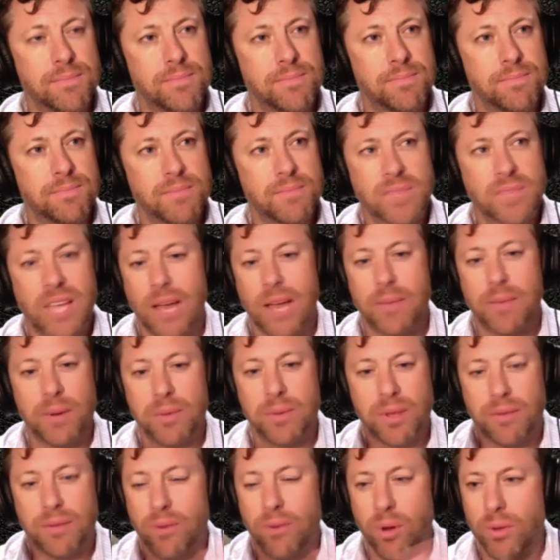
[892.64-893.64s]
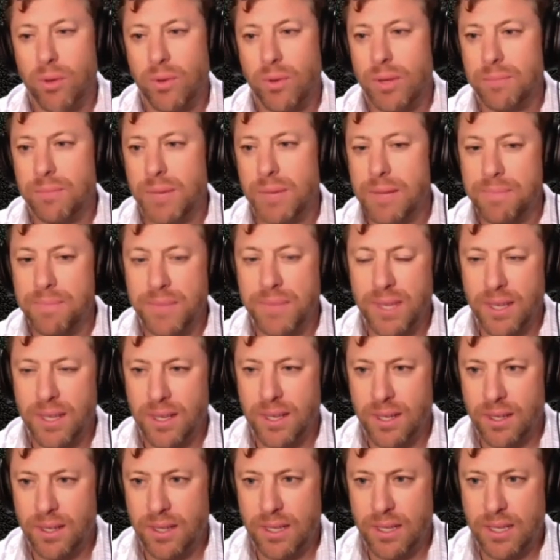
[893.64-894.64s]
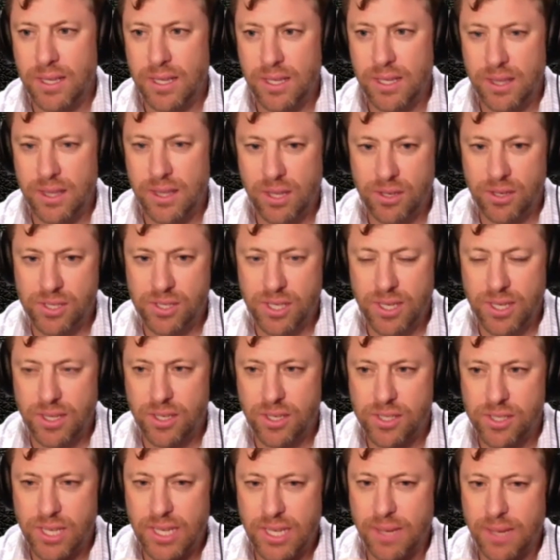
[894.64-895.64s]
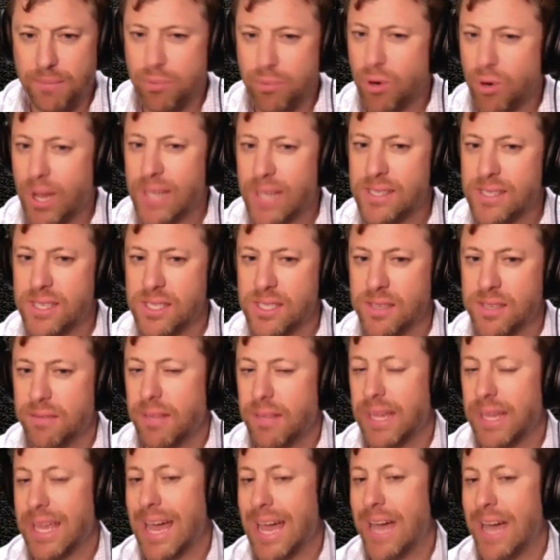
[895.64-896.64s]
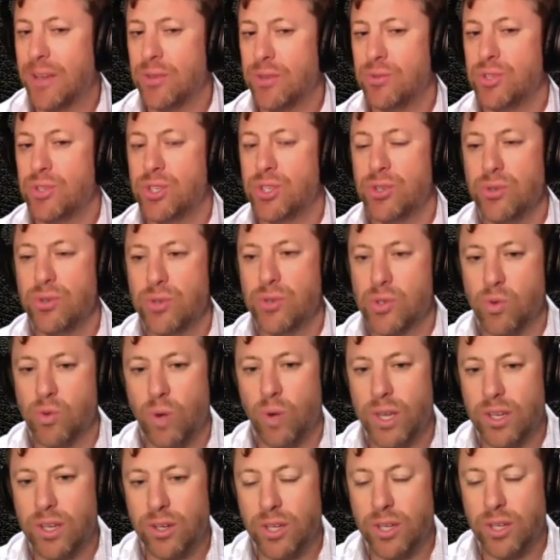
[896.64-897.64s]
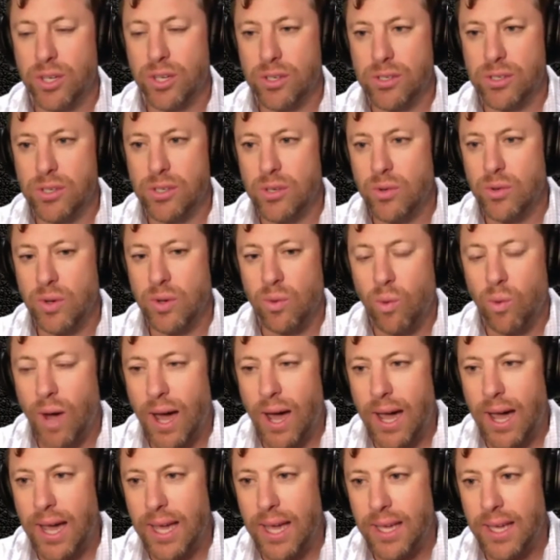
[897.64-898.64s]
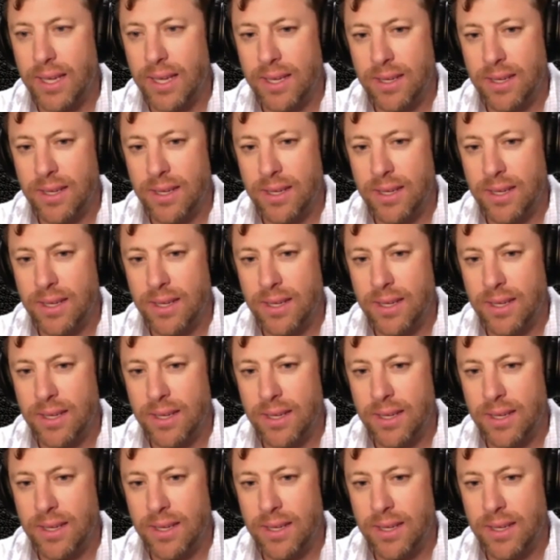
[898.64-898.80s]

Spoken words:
Can't remember the fourth one, but there's like a process of like how you choose what you're going to do and why.